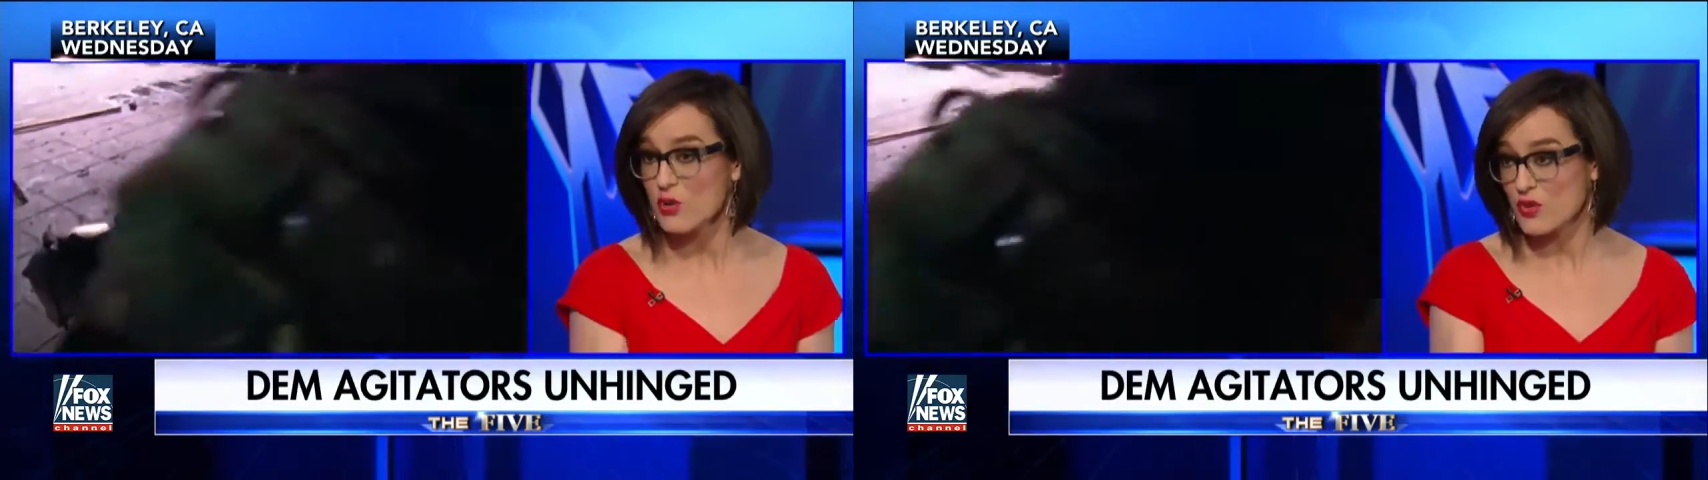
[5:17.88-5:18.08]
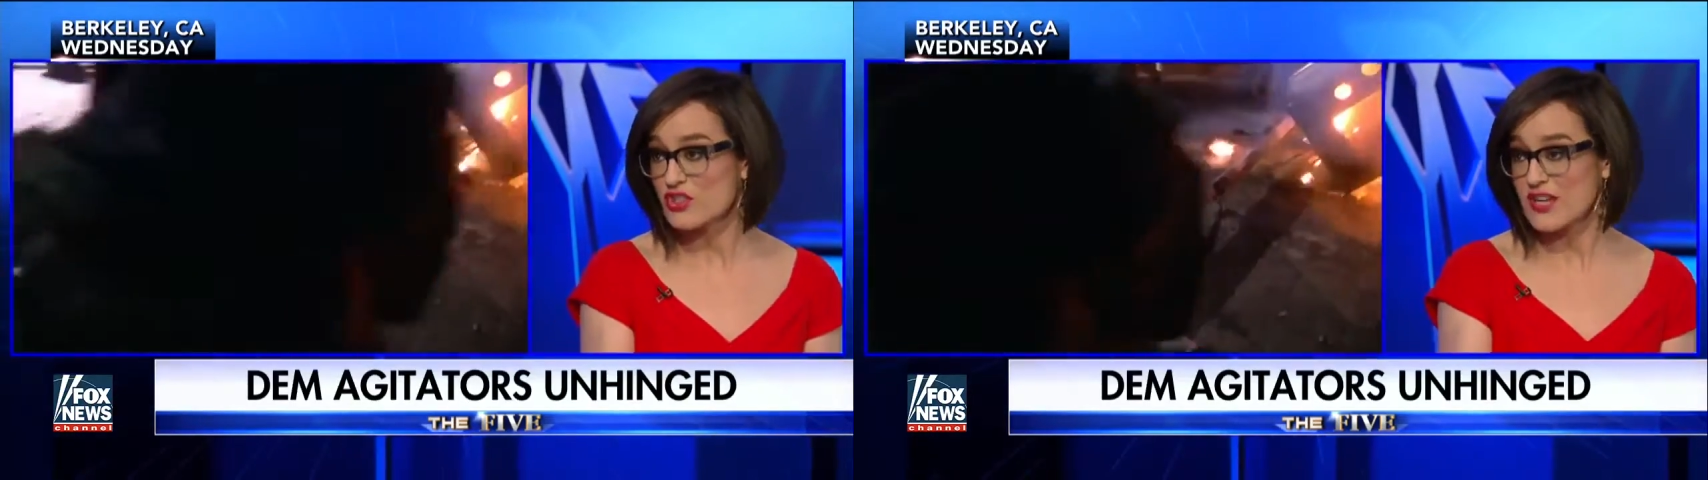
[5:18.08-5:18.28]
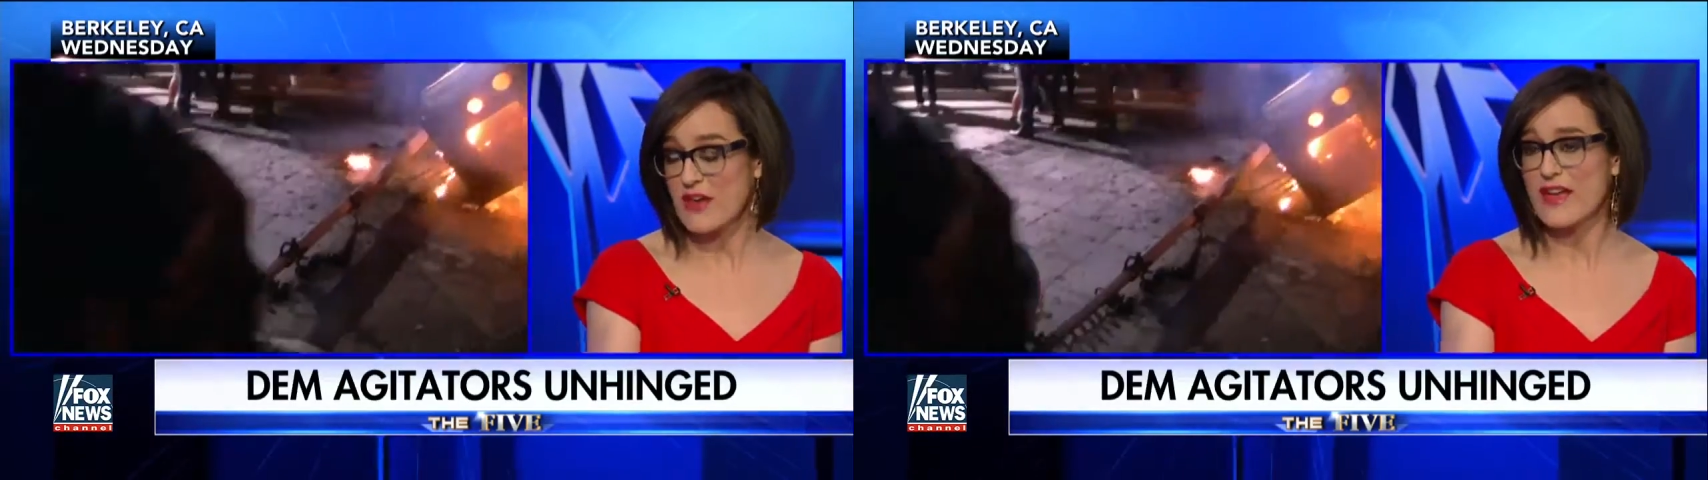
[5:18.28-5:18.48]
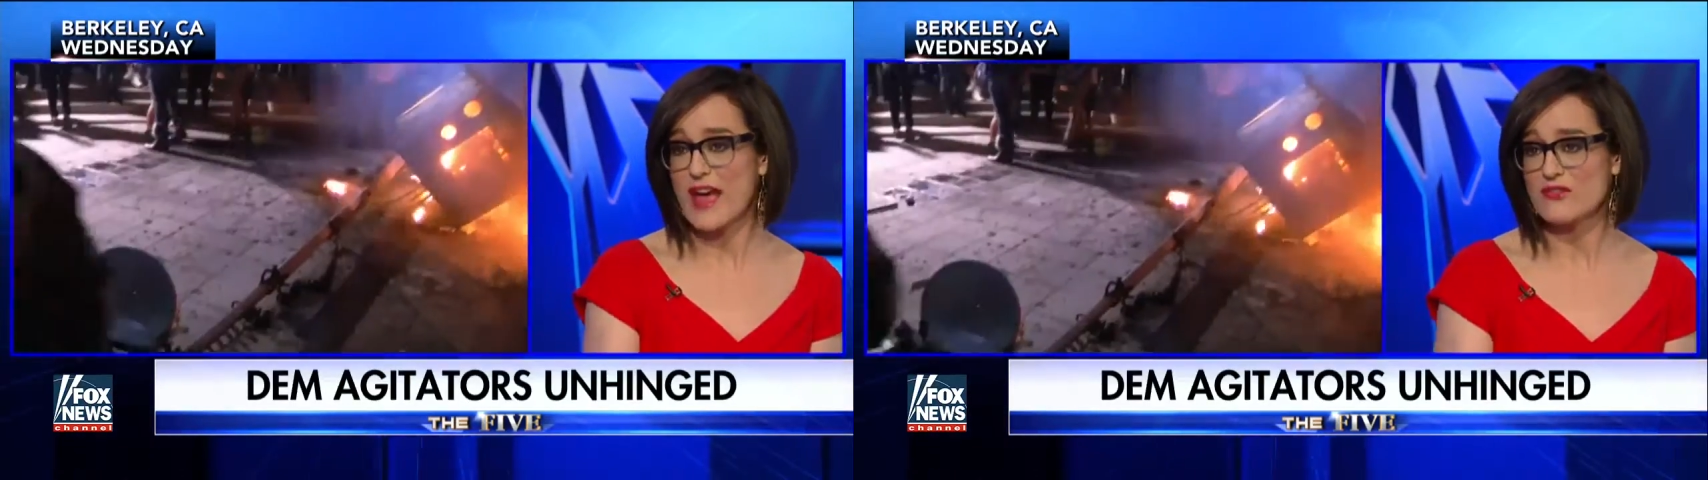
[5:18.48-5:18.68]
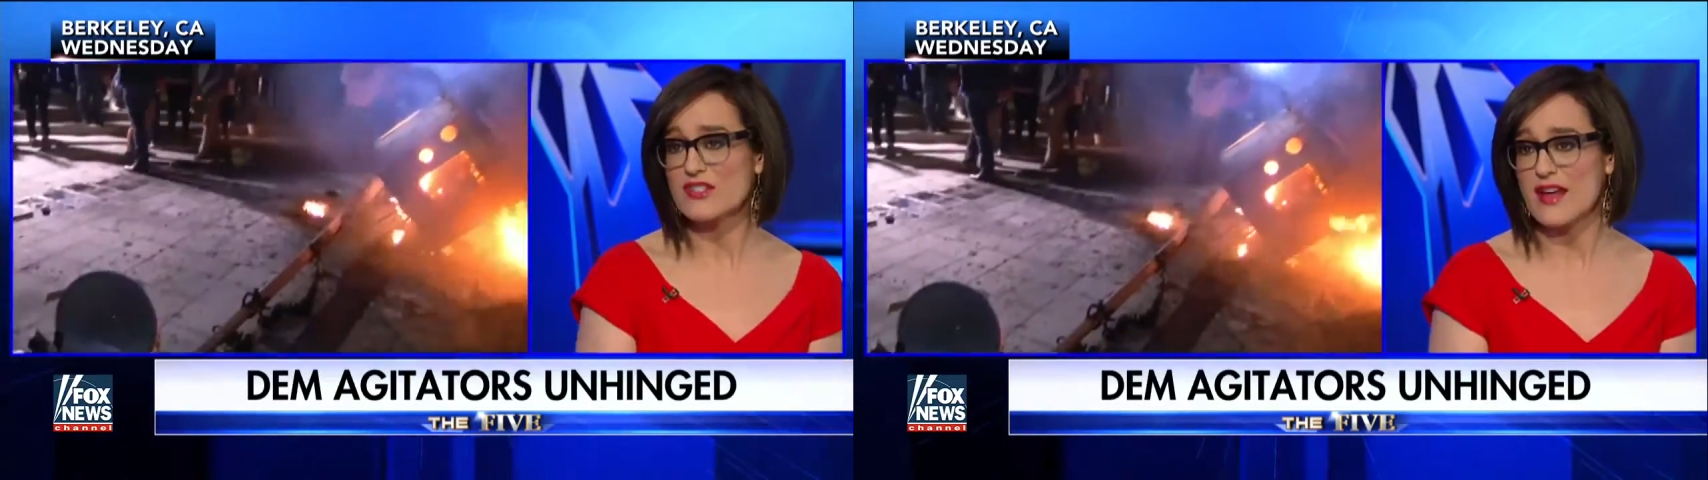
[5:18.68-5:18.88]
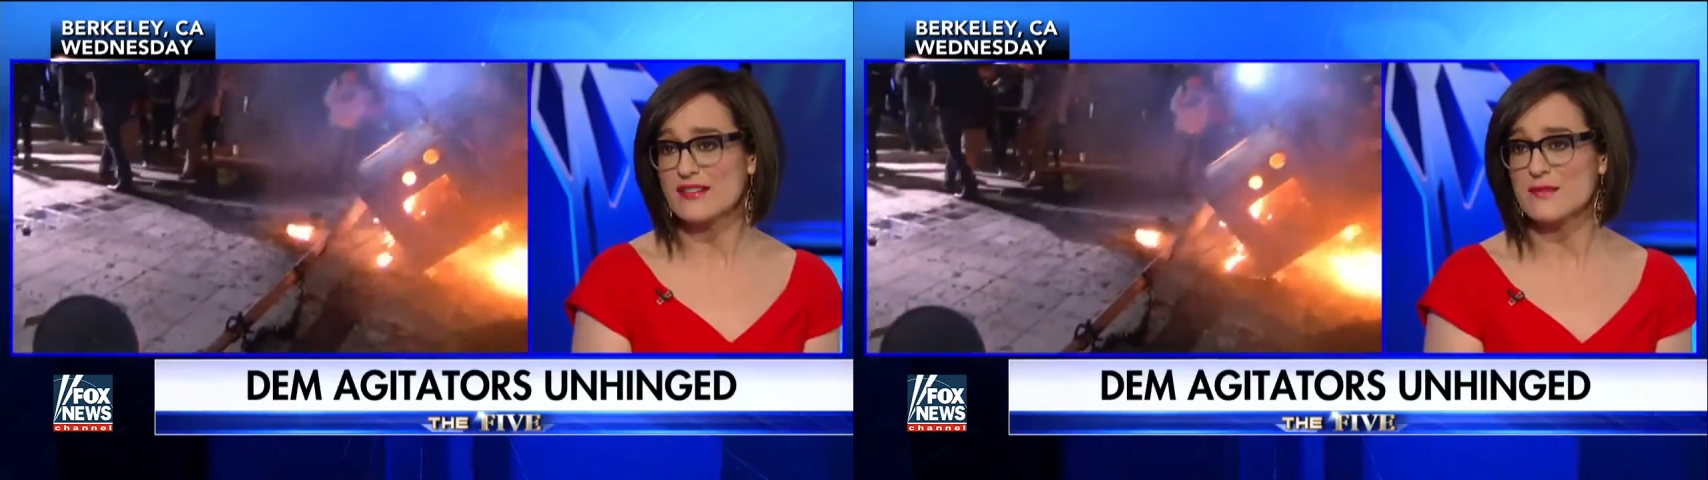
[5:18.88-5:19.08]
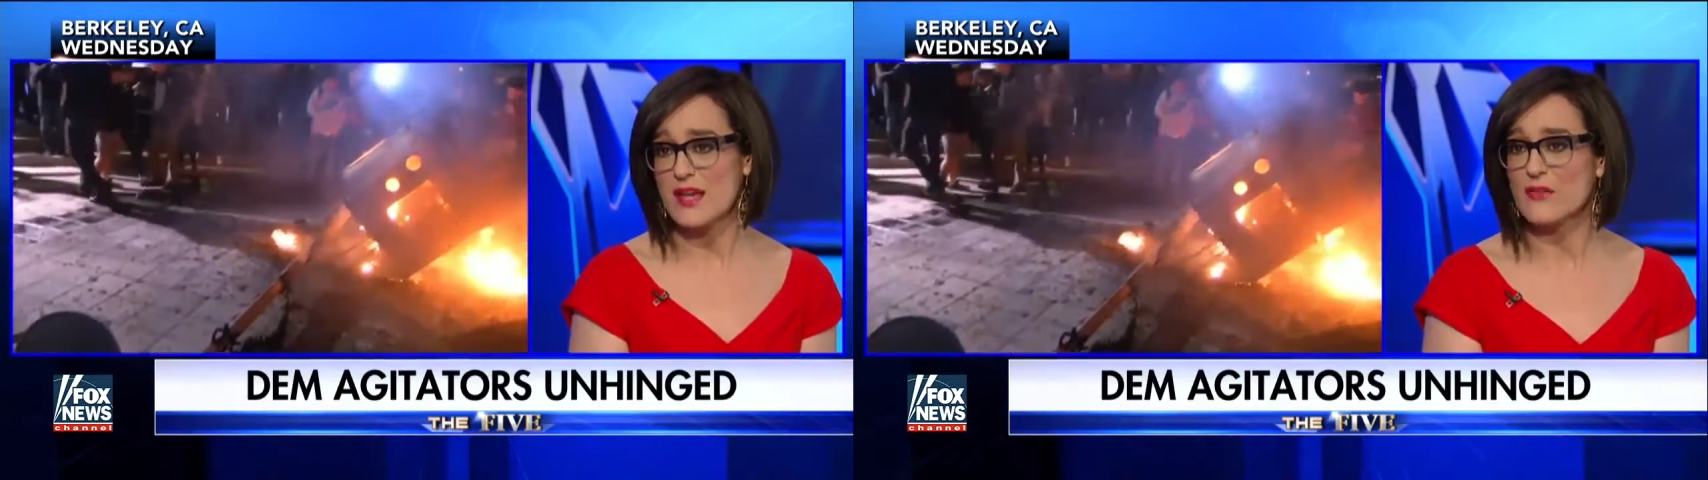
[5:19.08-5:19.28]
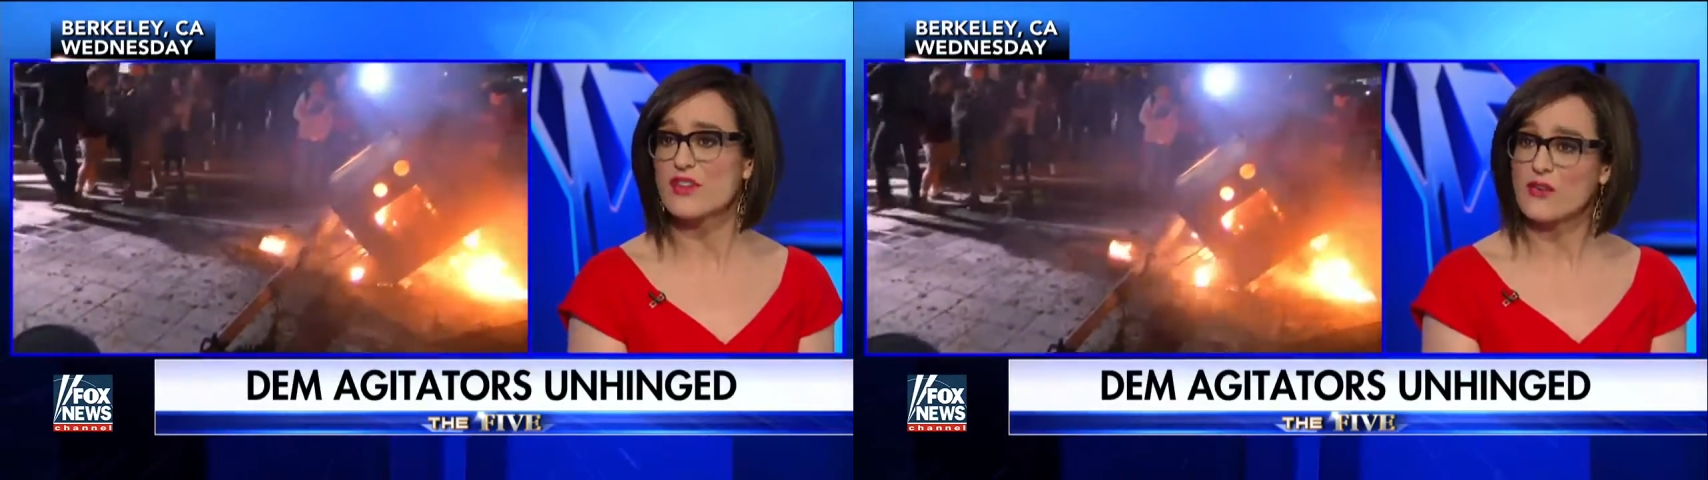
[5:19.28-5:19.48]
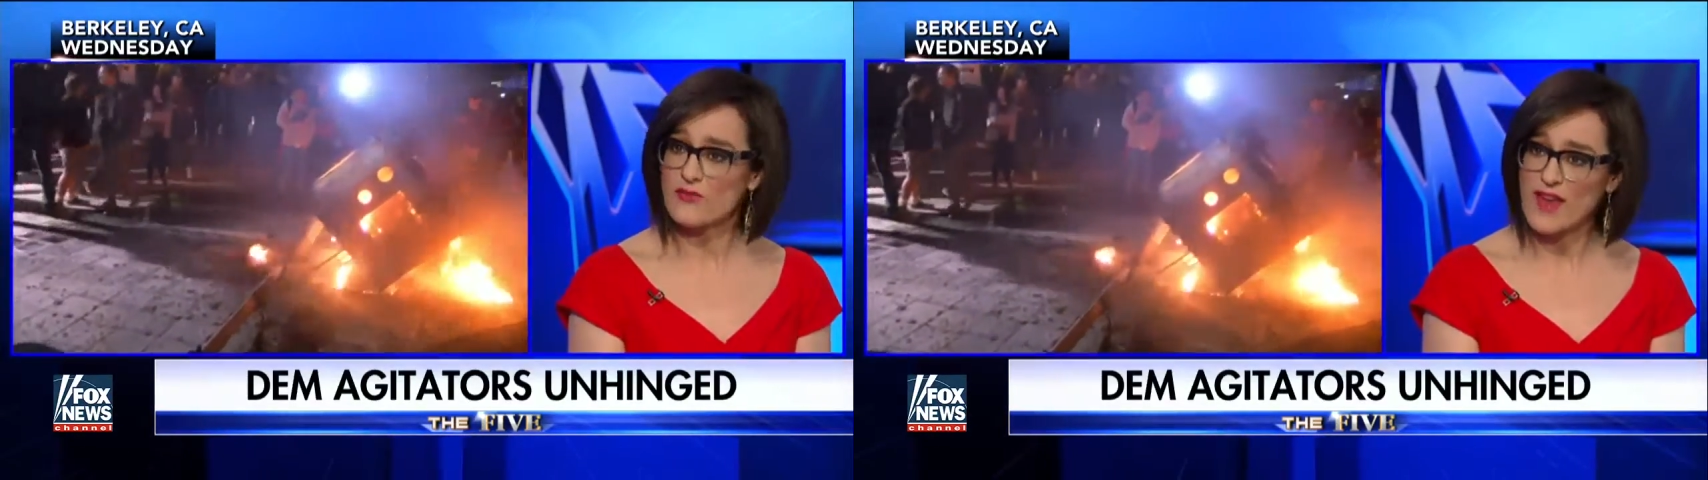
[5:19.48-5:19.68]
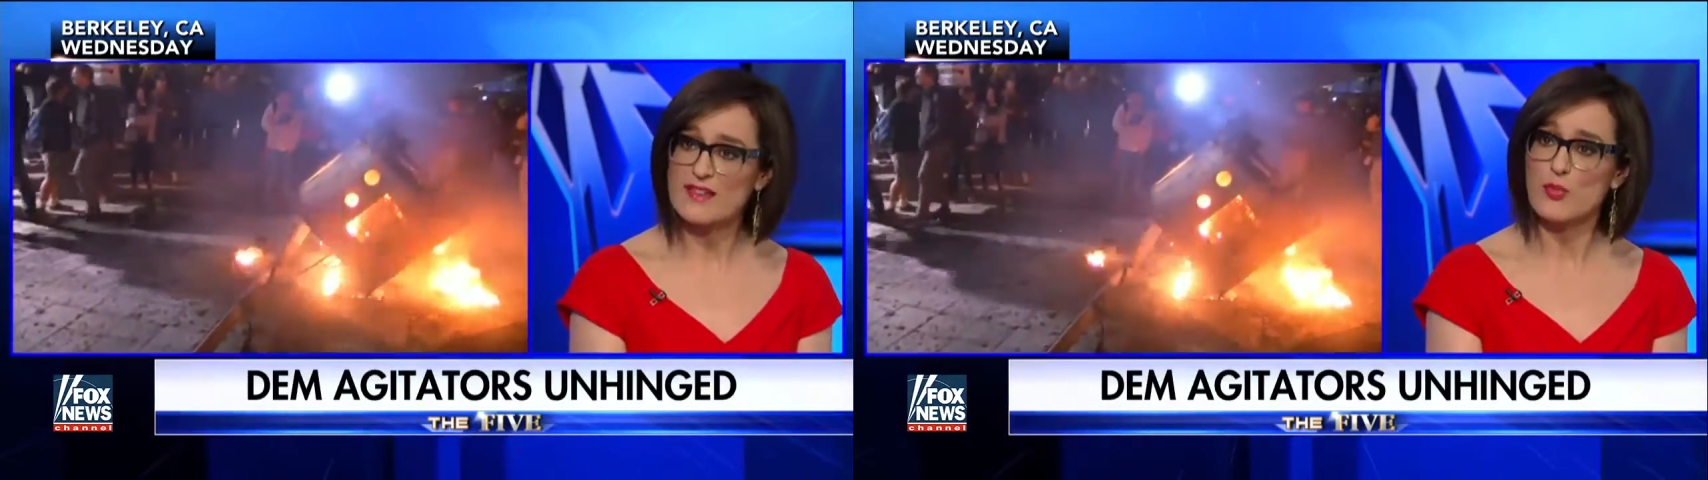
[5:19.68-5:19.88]
which is how they advertise themselves on
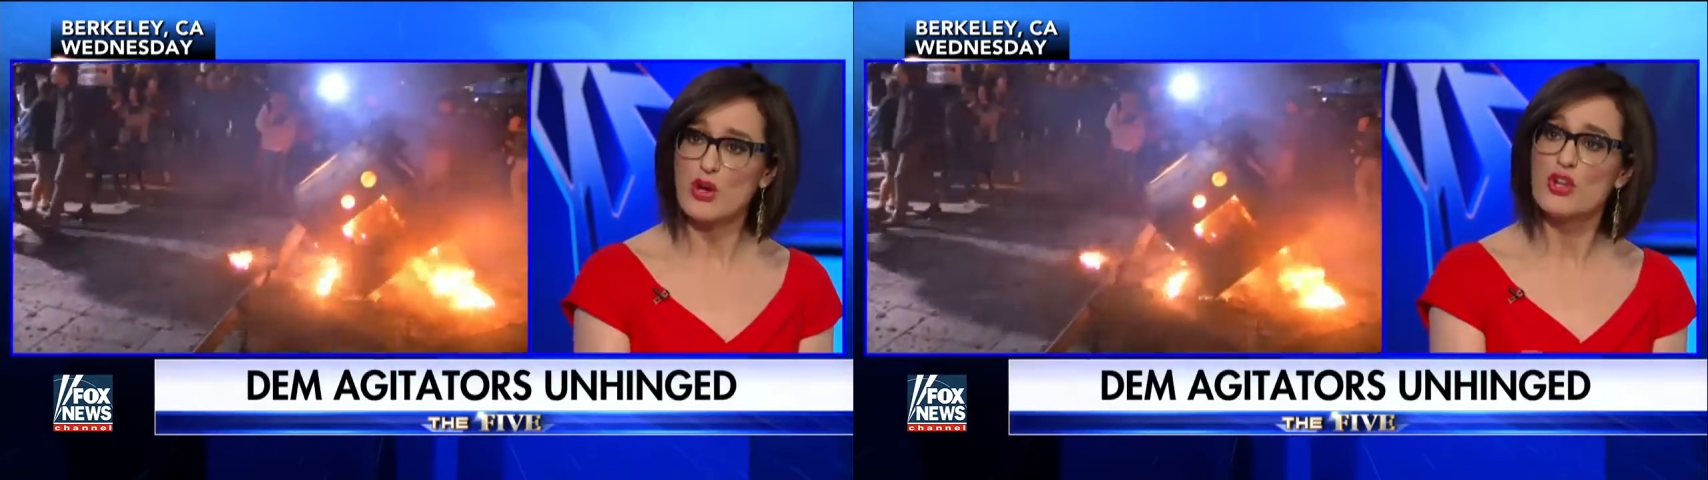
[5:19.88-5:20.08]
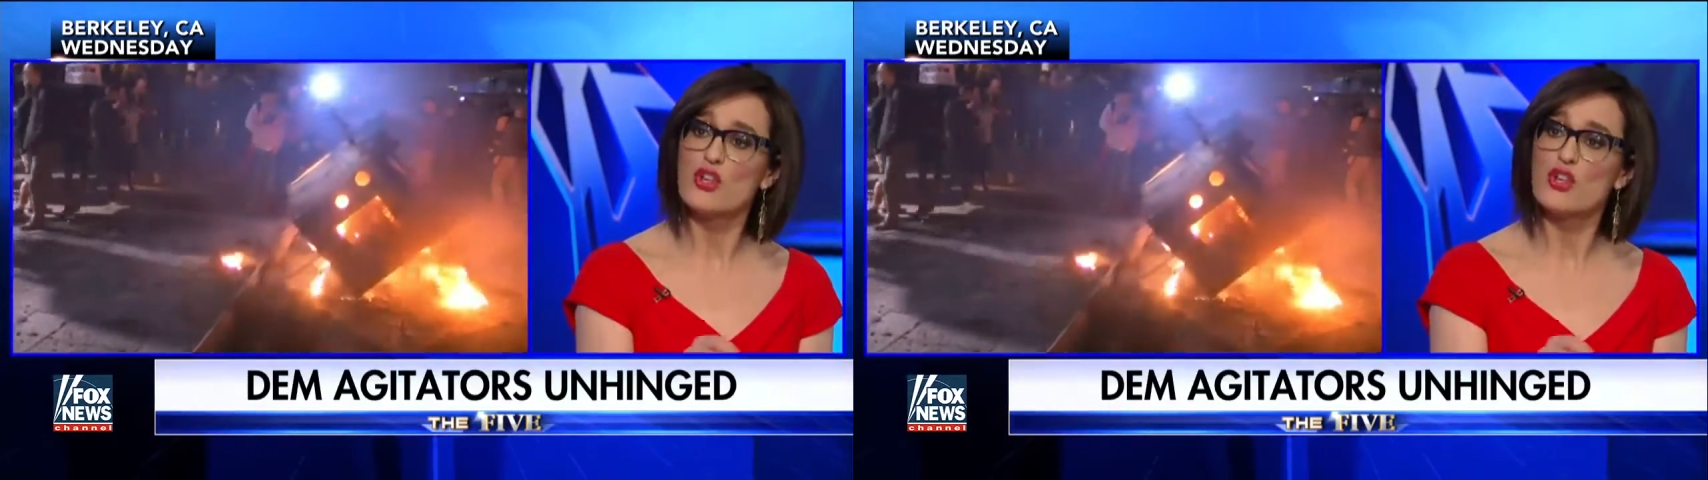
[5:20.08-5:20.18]
Facebook